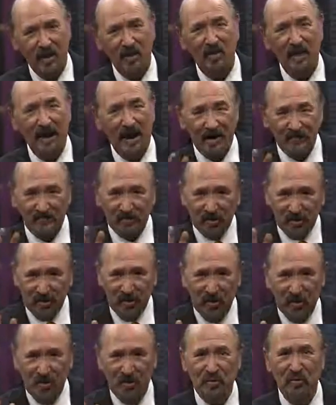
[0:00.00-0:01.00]
We have
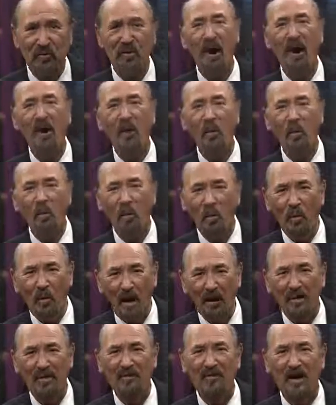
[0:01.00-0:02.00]
two
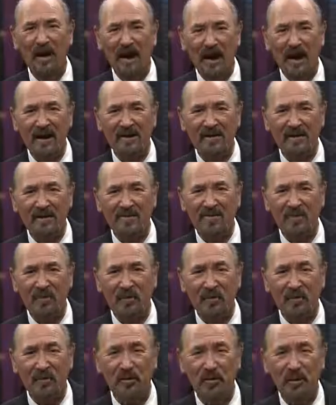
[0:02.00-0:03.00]
wonderful artists
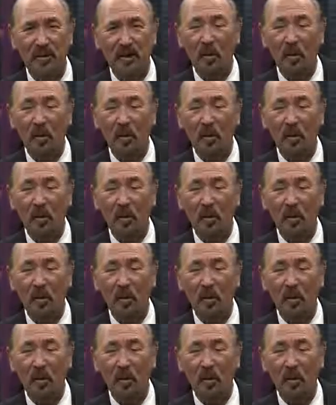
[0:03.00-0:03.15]
for you.